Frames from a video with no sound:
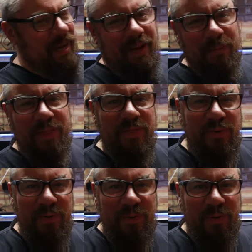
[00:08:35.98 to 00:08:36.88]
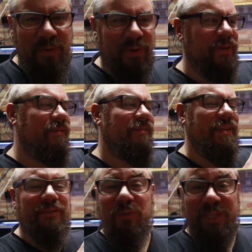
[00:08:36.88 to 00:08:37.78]
I went through,
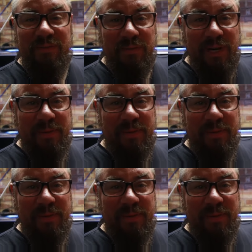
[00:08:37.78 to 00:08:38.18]
left it twenty-four